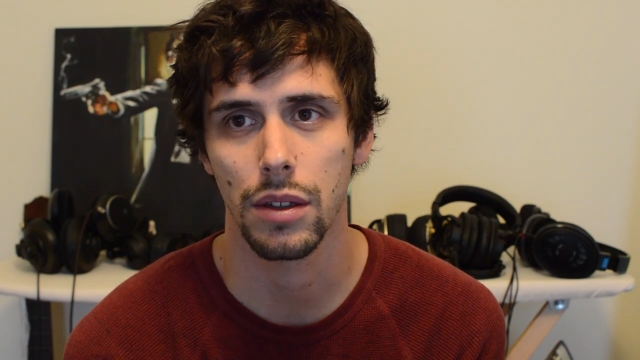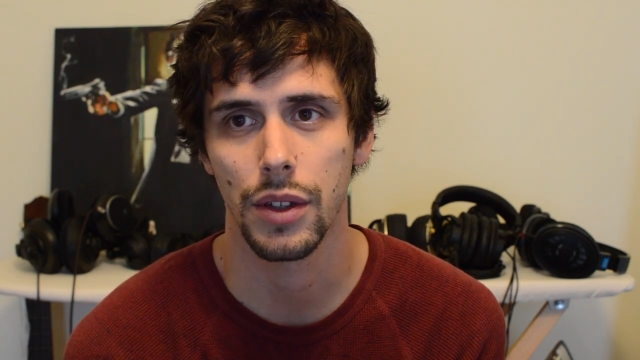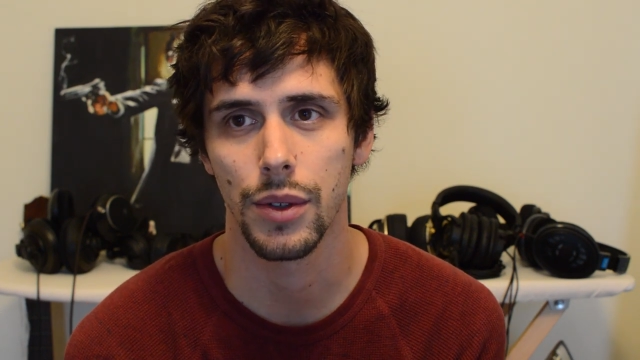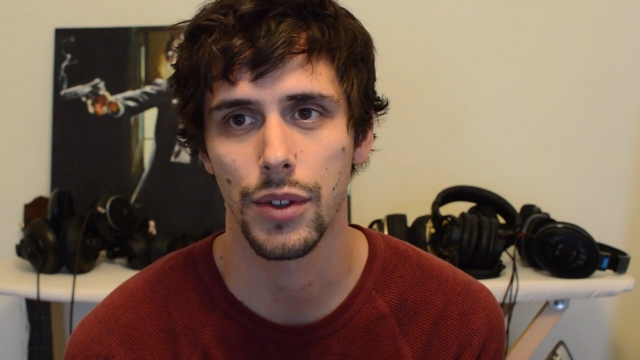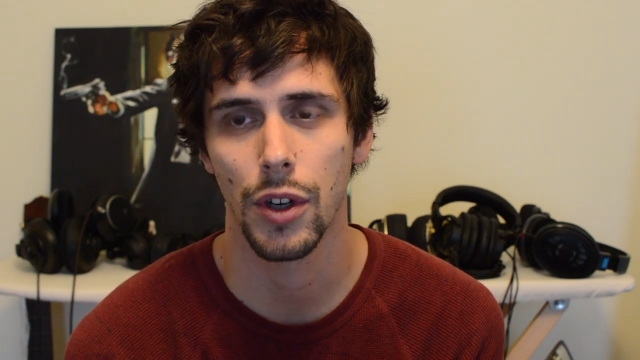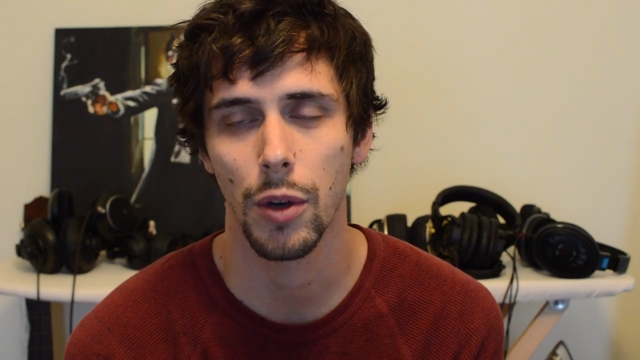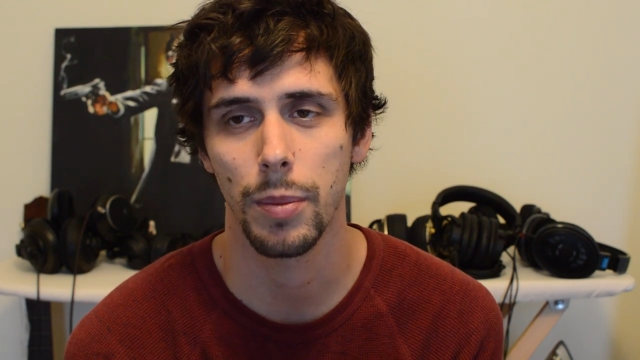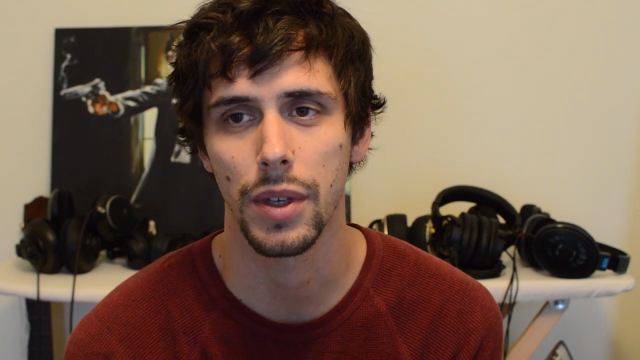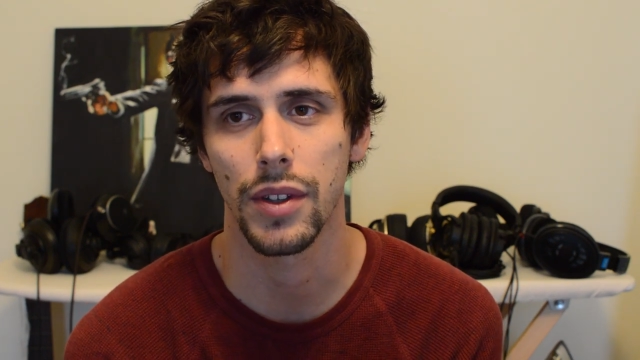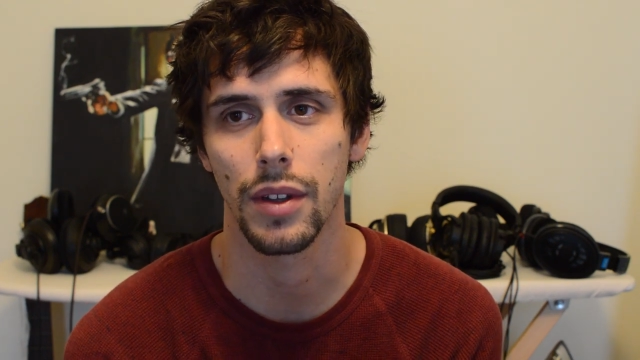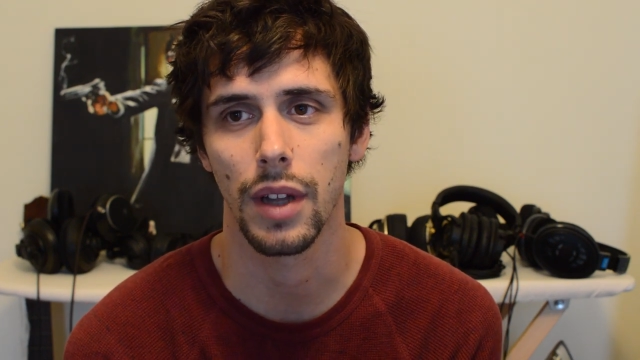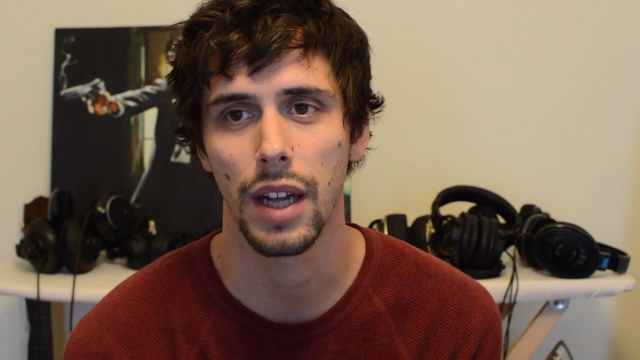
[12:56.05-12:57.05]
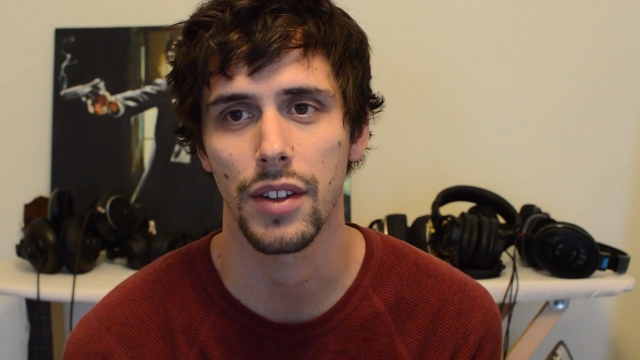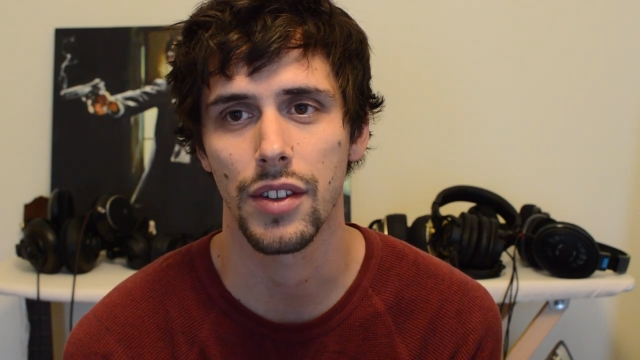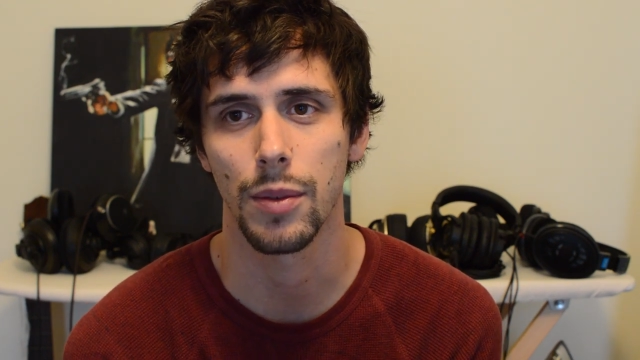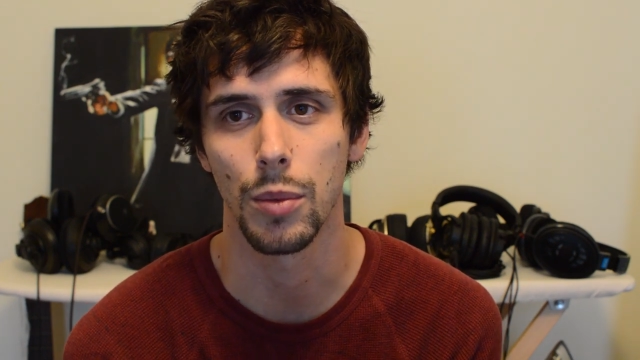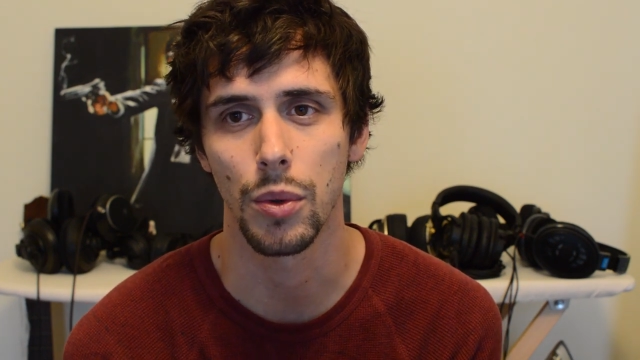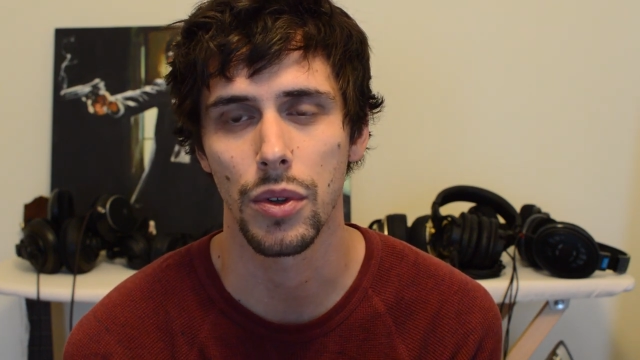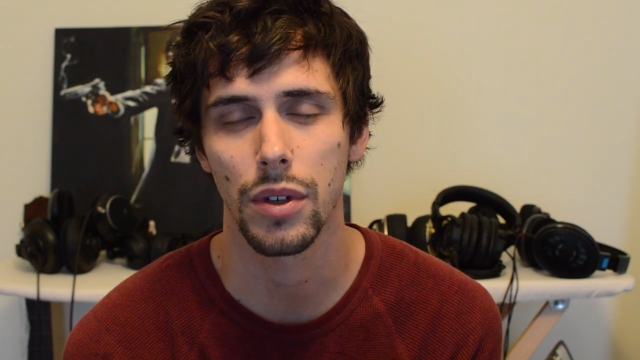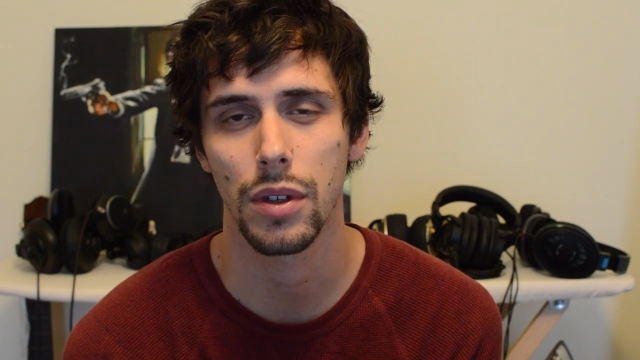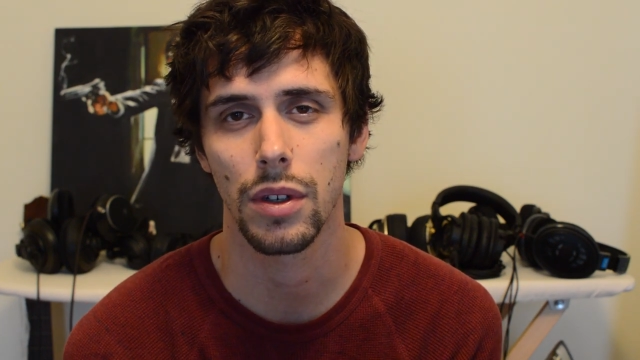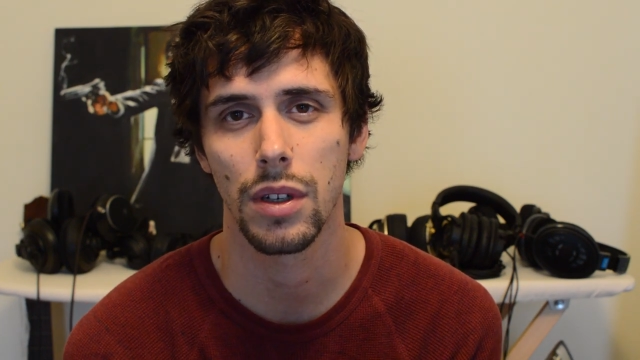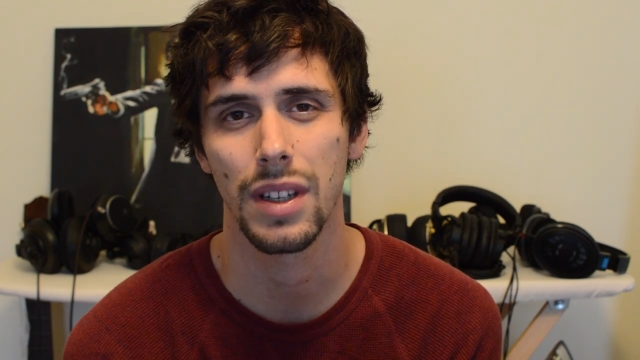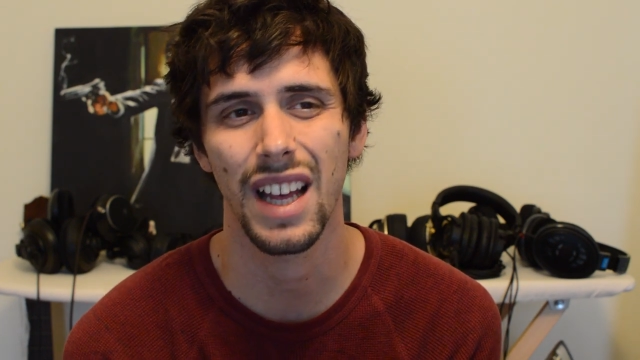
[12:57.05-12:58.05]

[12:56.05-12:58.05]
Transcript: the Utopia is a lot smoother.